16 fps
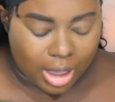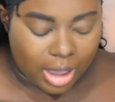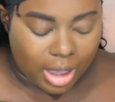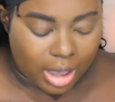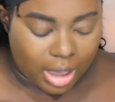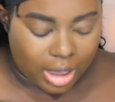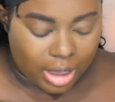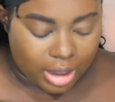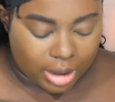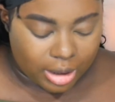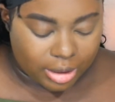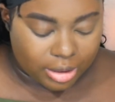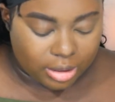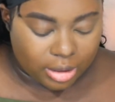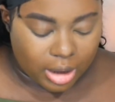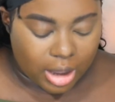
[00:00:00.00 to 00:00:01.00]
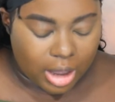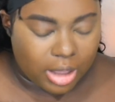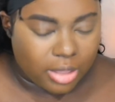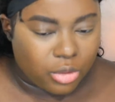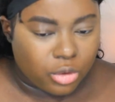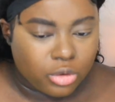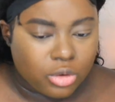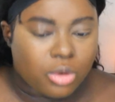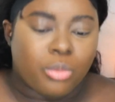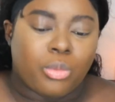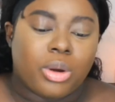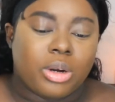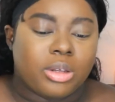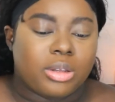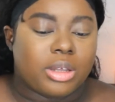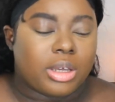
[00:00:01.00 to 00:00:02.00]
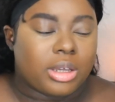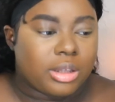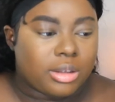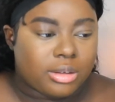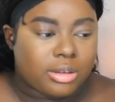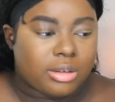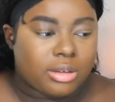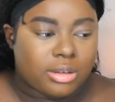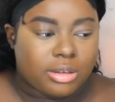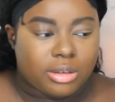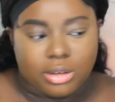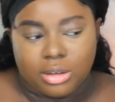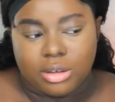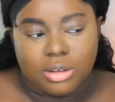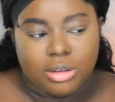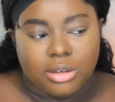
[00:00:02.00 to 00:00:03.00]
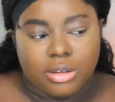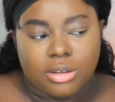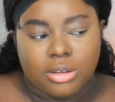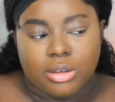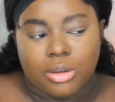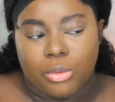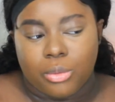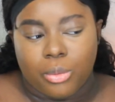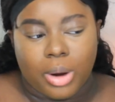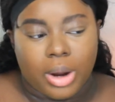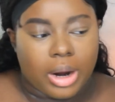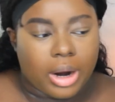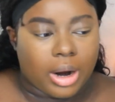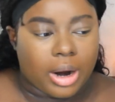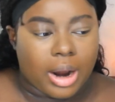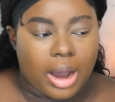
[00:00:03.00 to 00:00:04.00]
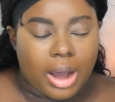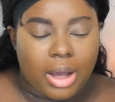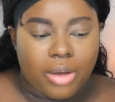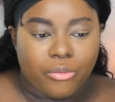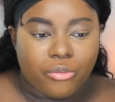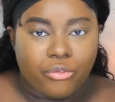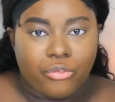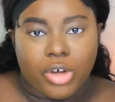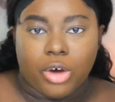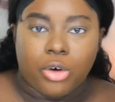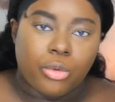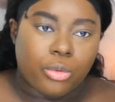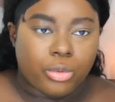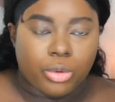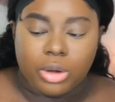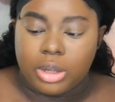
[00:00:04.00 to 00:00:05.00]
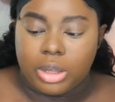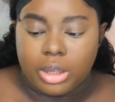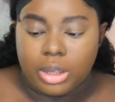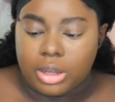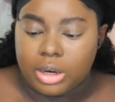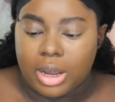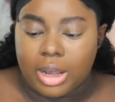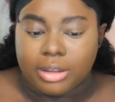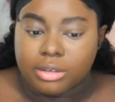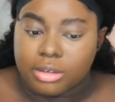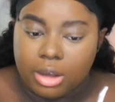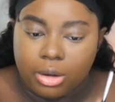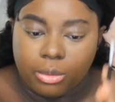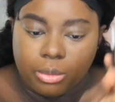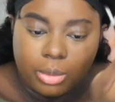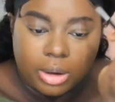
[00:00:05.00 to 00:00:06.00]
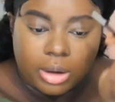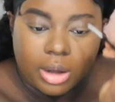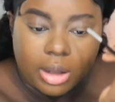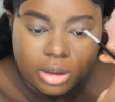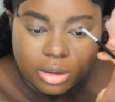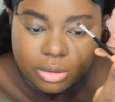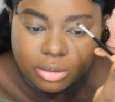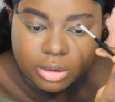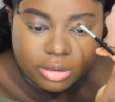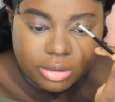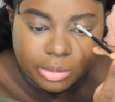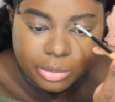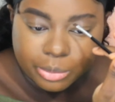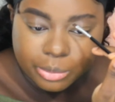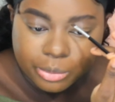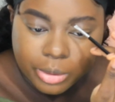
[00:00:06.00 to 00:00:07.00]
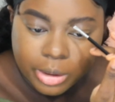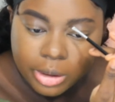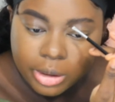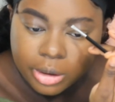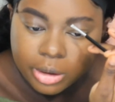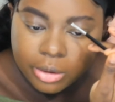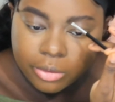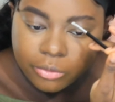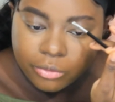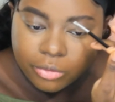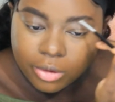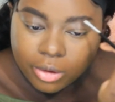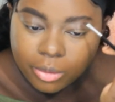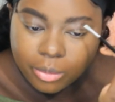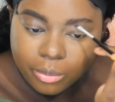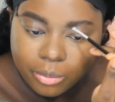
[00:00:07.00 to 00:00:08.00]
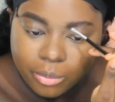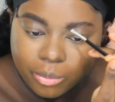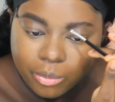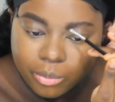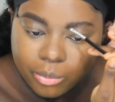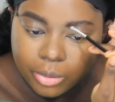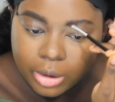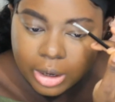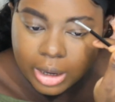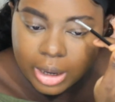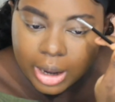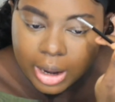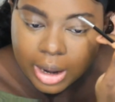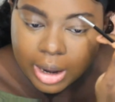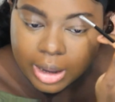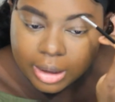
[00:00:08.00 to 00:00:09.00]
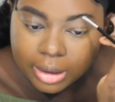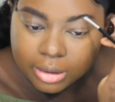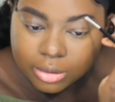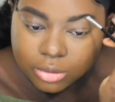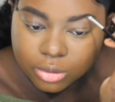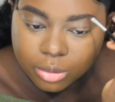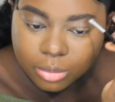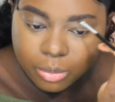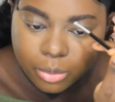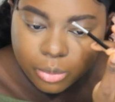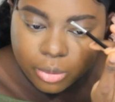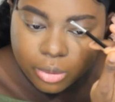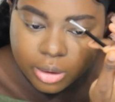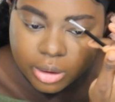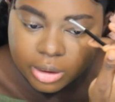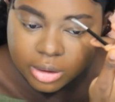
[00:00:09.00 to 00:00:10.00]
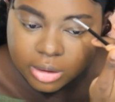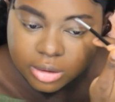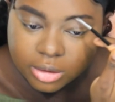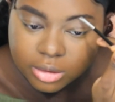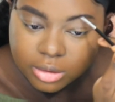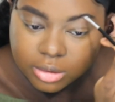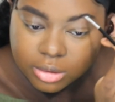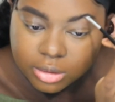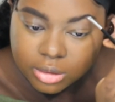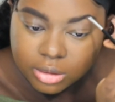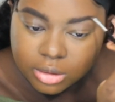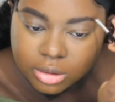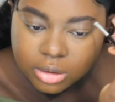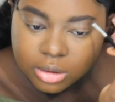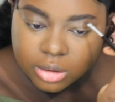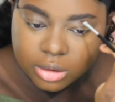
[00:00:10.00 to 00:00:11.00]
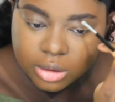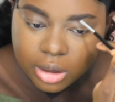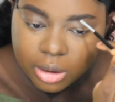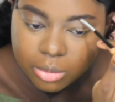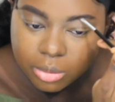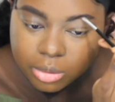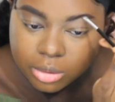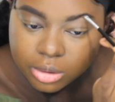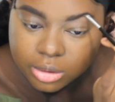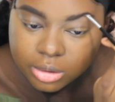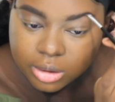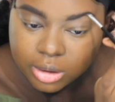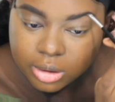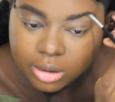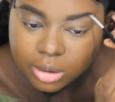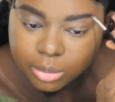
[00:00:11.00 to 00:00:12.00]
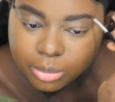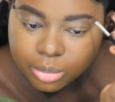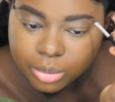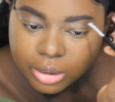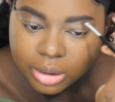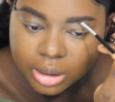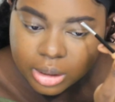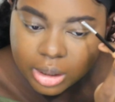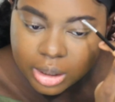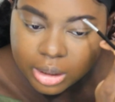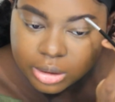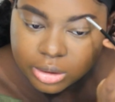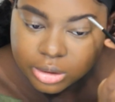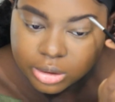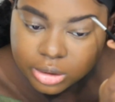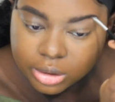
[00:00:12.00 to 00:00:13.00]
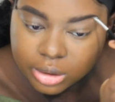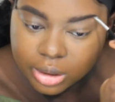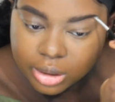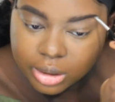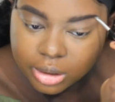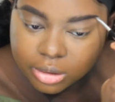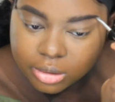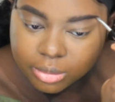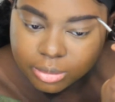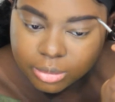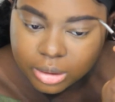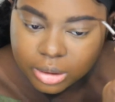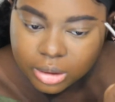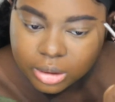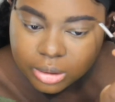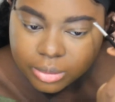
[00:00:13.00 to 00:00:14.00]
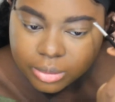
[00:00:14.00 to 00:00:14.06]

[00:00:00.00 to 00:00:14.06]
And those are one of the instances where I felt and I dealt with colorism from guys or boys that were the same complexion as me.